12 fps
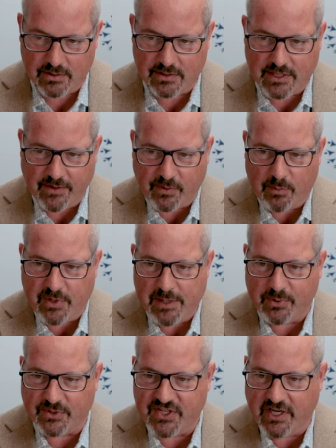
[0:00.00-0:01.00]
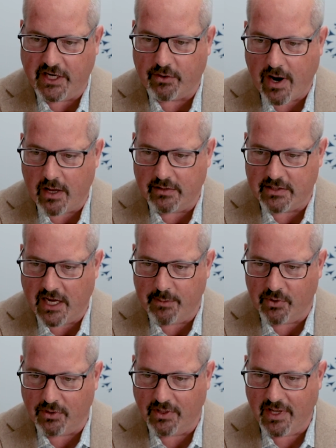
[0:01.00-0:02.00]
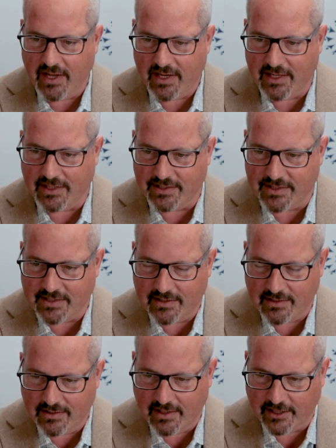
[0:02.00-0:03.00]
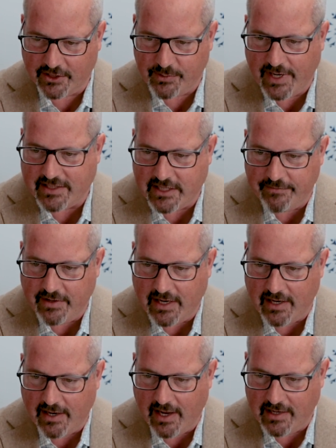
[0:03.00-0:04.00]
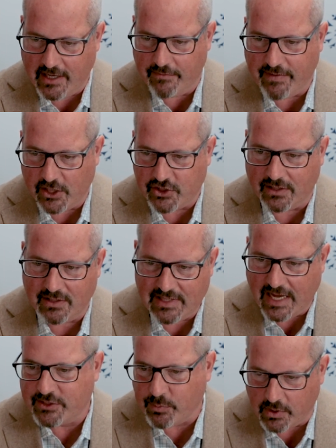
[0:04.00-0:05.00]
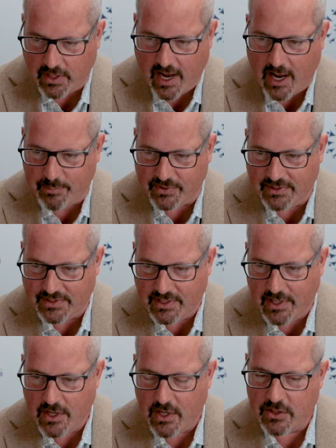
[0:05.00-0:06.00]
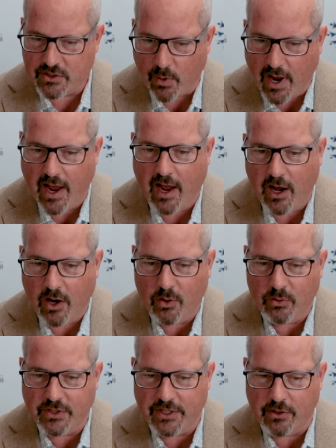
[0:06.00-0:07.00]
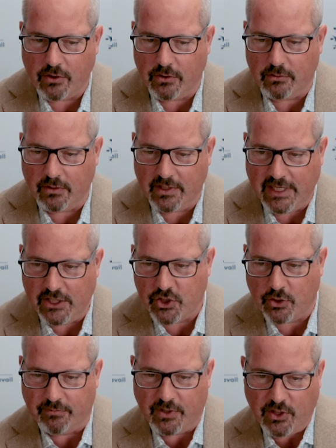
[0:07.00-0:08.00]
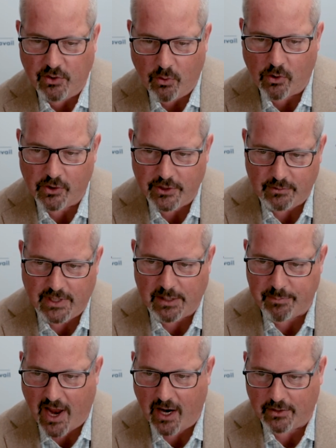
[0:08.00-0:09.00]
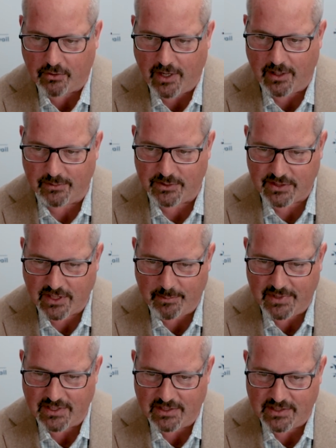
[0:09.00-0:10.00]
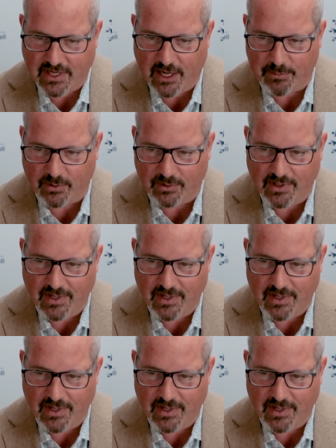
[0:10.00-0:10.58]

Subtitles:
different people sitting around the table is creativity and innovation. That's where it happens. So how do each of your unique backgrounds coming to the table,